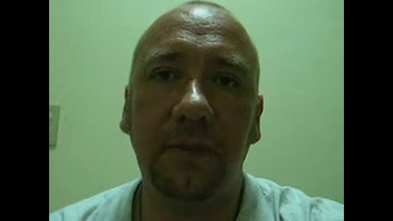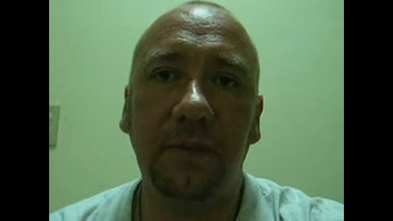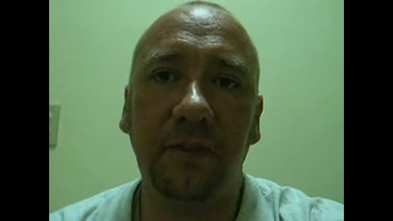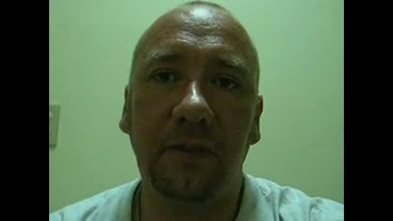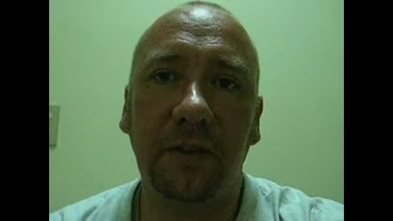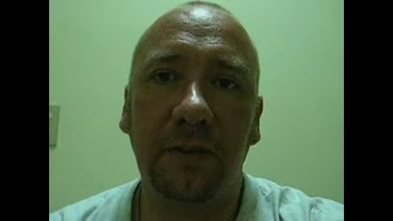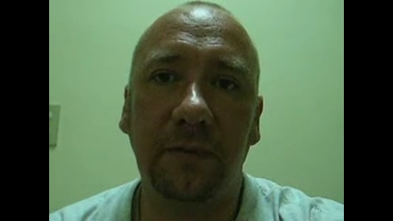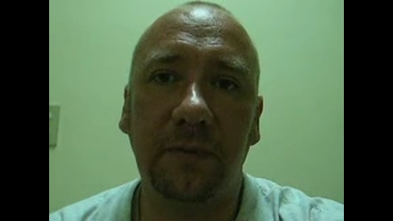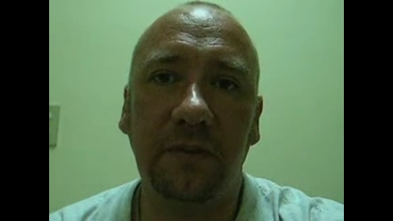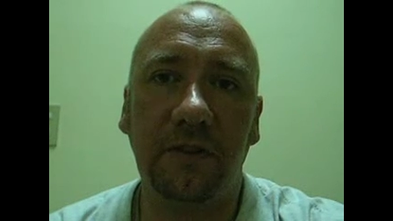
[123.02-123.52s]

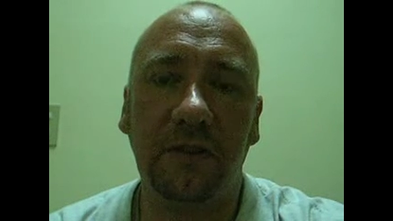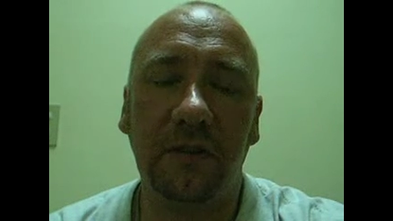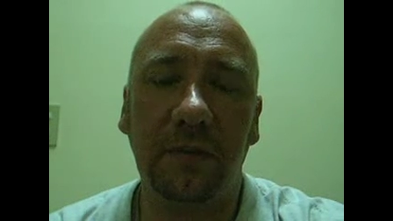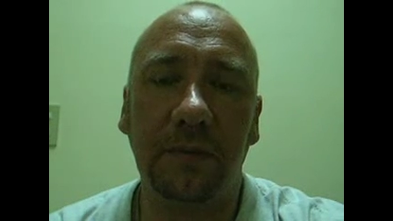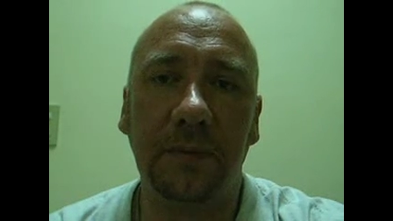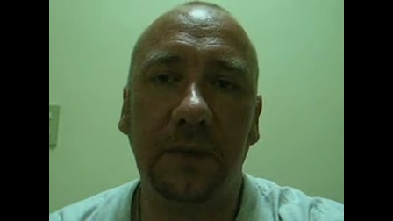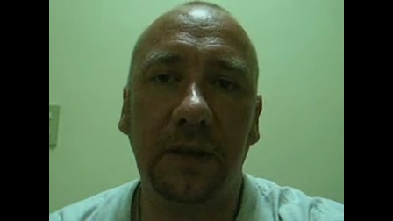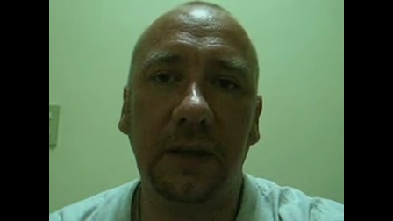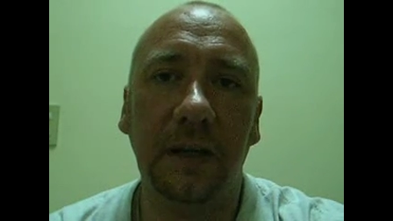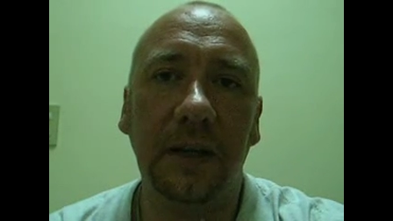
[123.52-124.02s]
times during
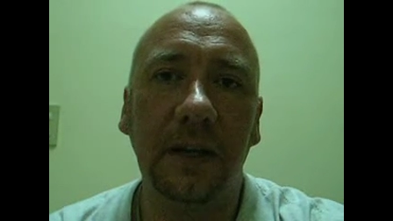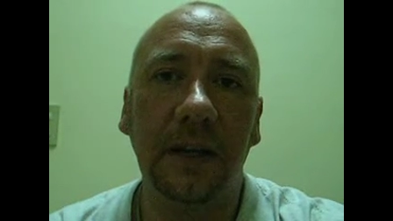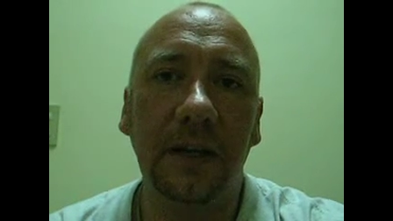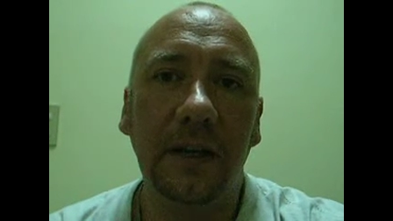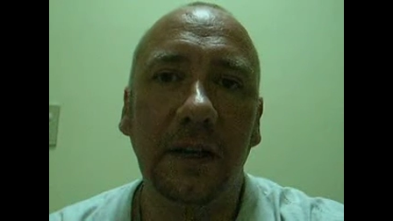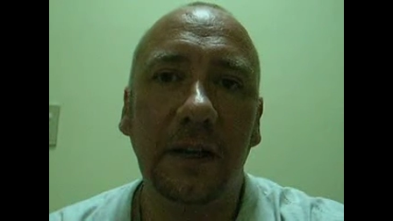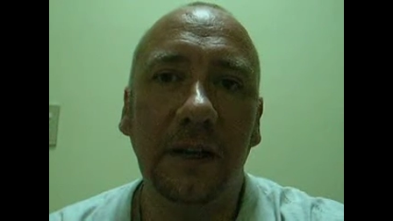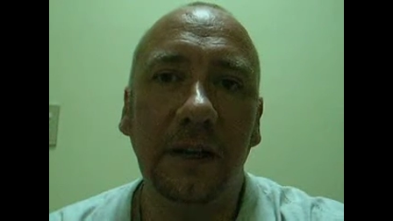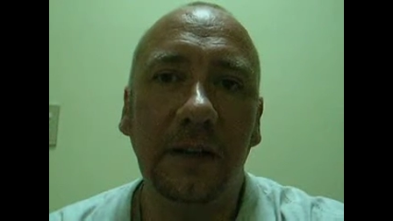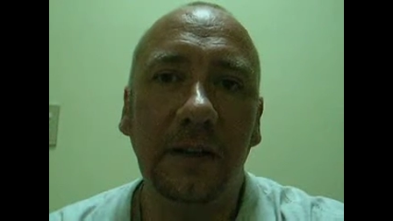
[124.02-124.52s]
my
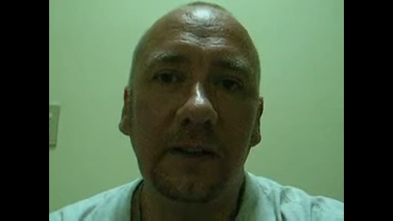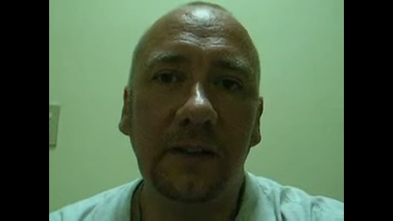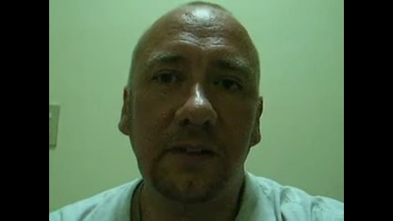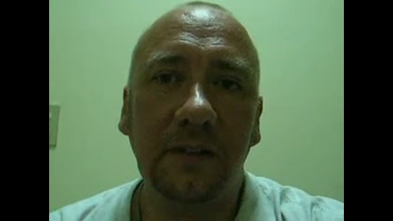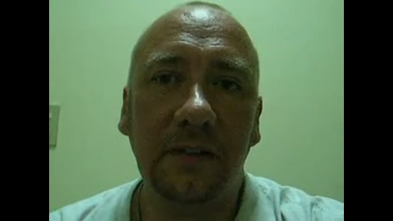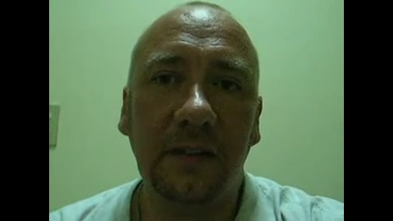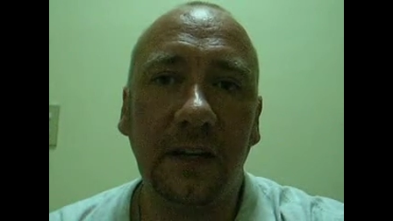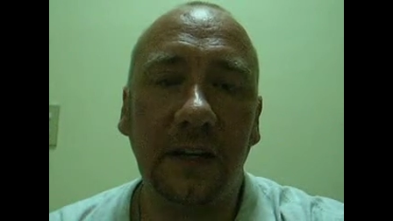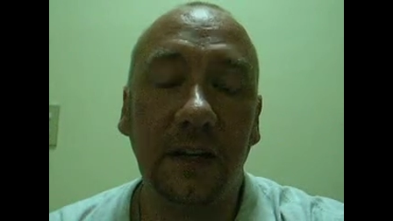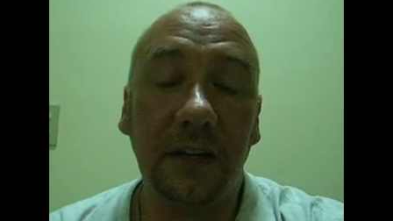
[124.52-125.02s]

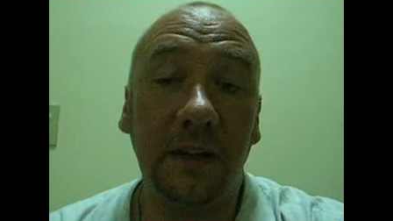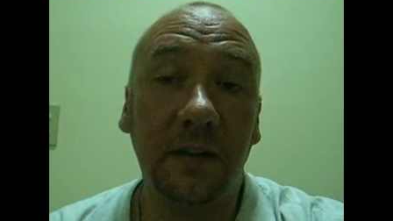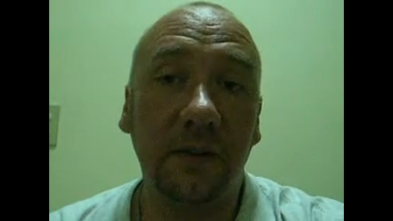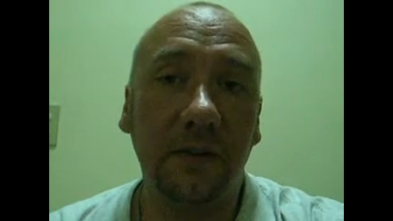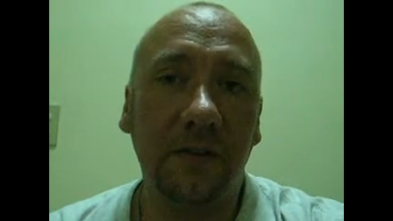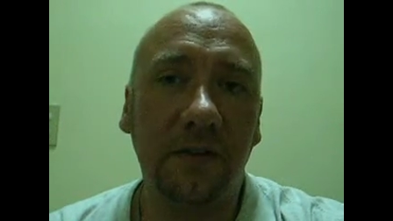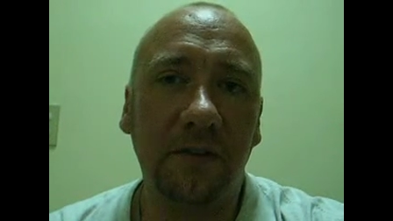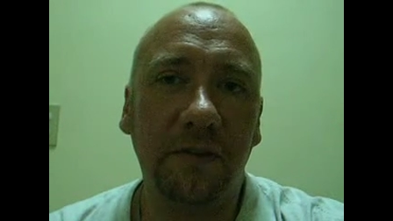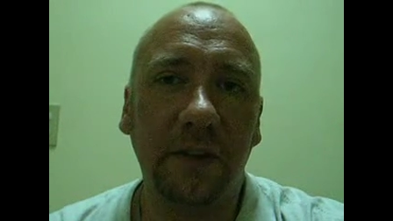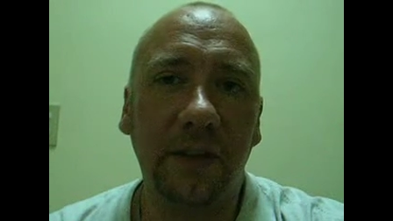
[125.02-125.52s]
stay in
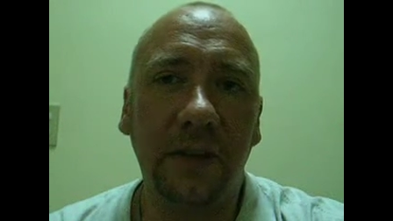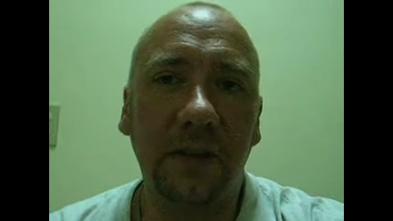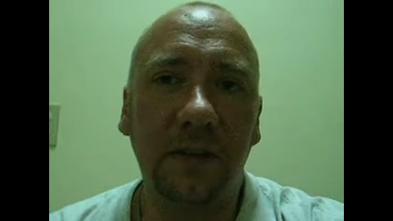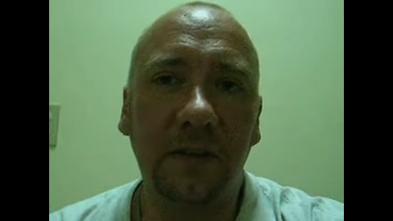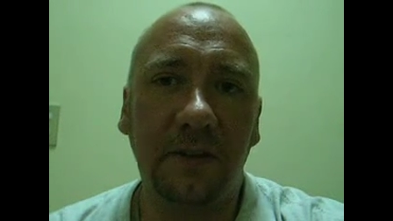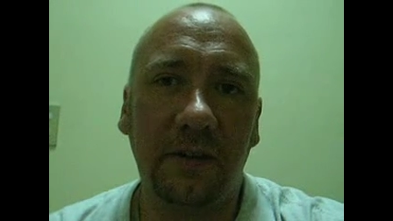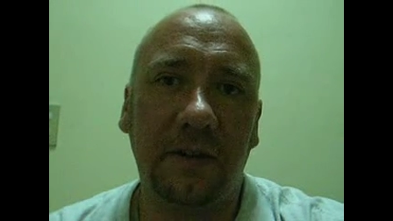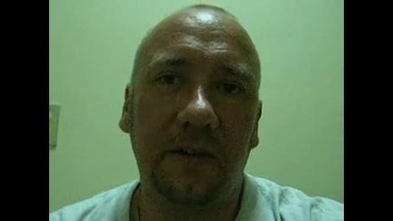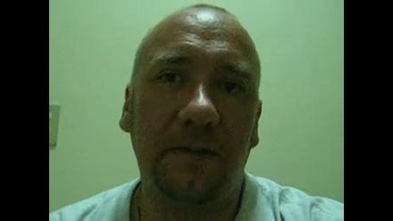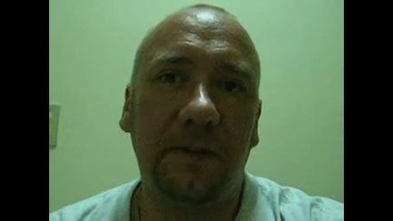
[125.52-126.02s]
Costa Rica,
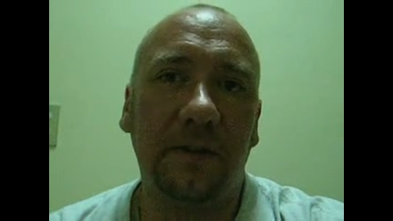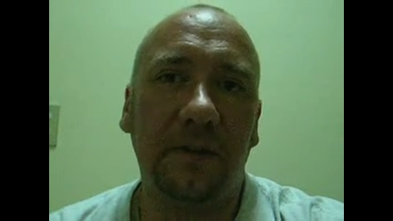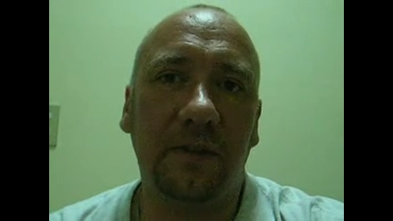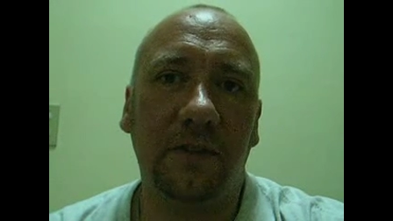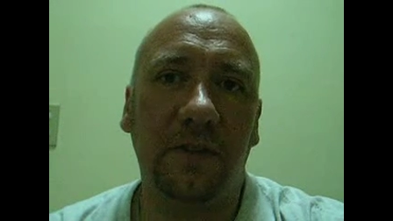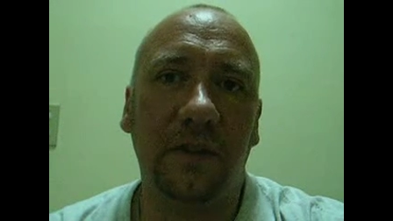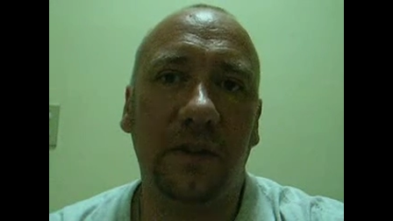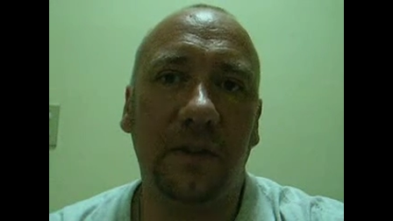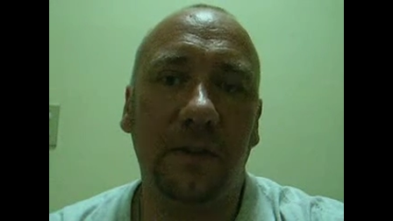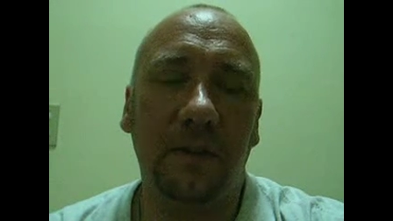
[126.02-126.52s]
so I've got
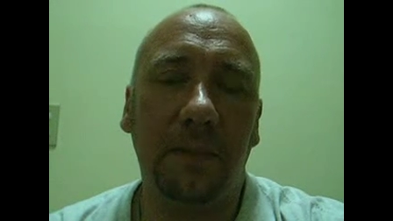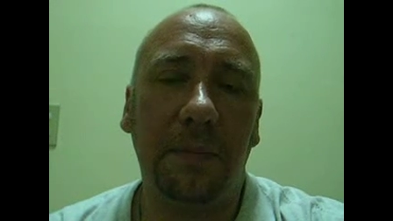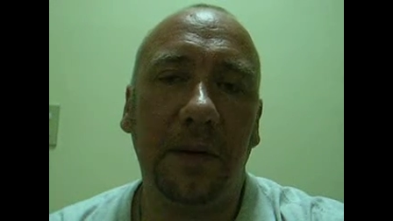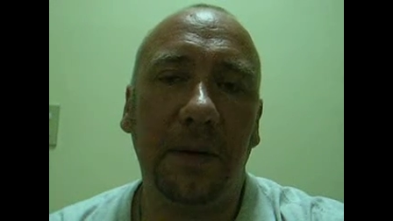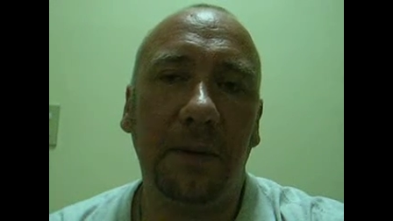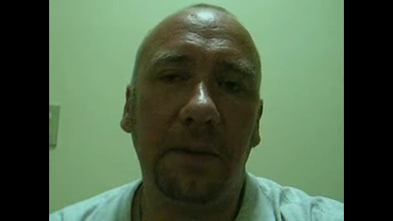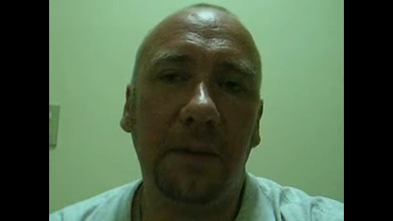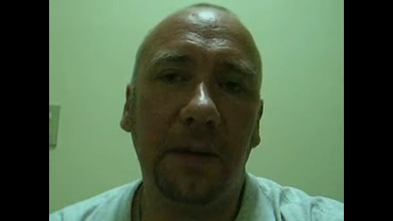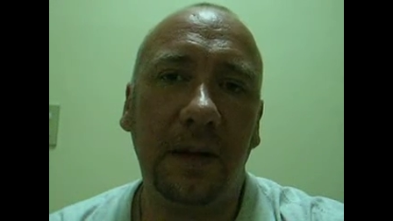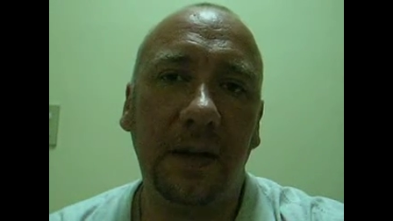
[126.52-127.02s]
to know the
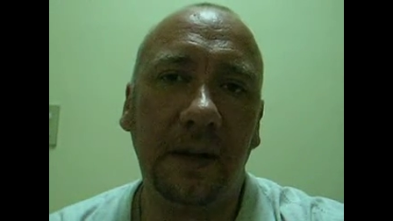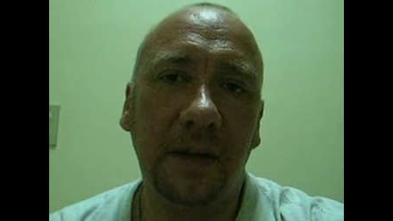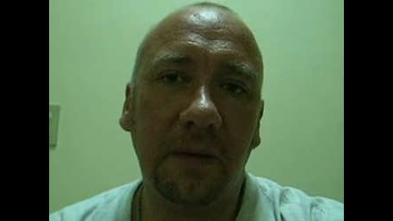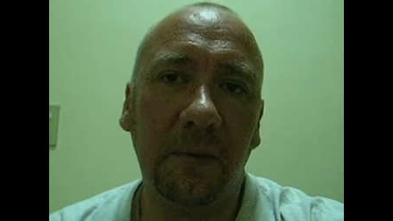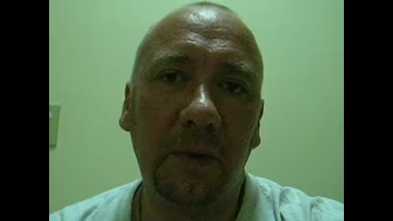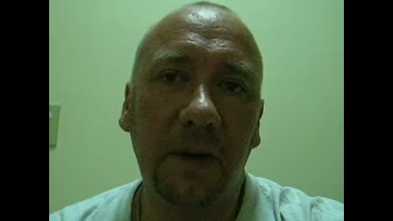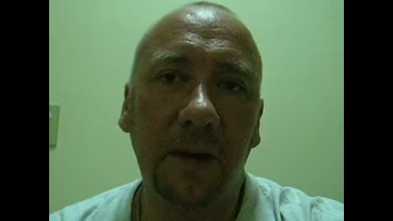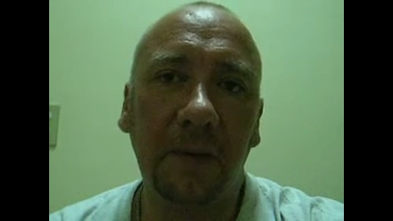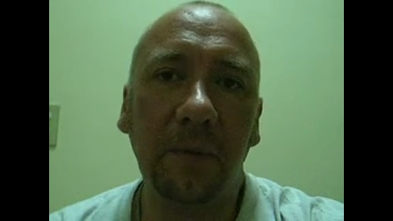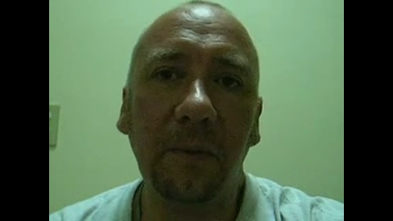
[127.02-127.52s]
people here
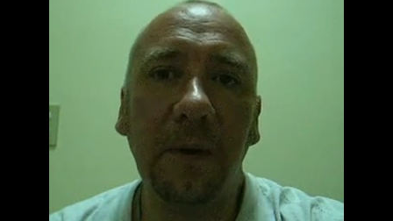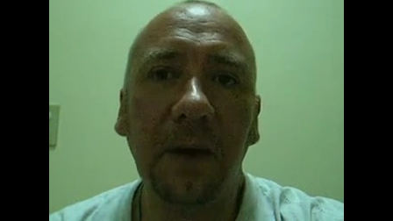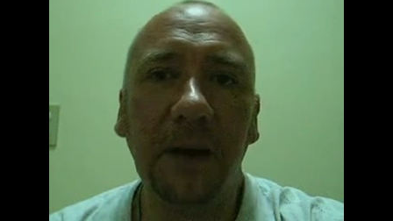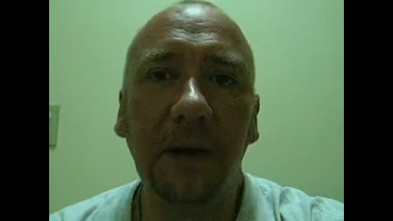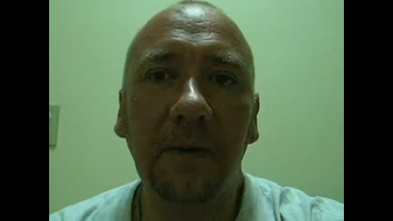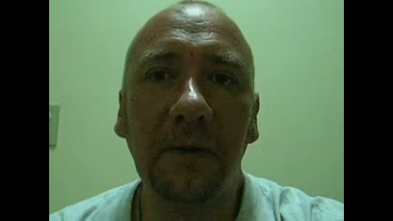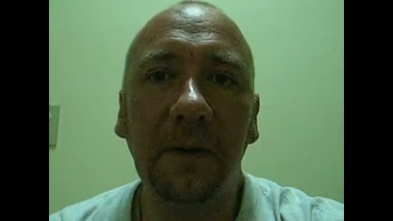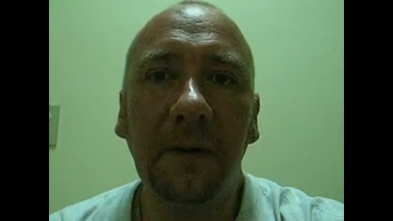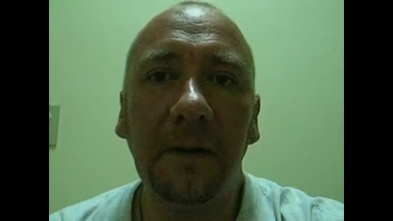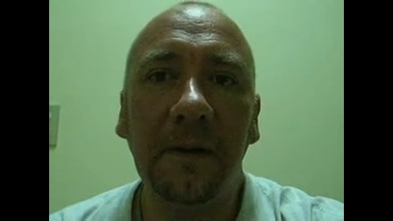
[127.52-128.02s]
quite
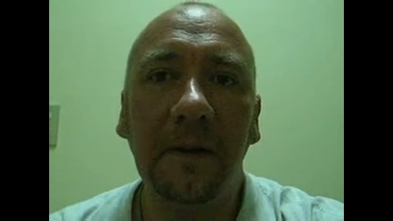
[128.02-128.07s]
well.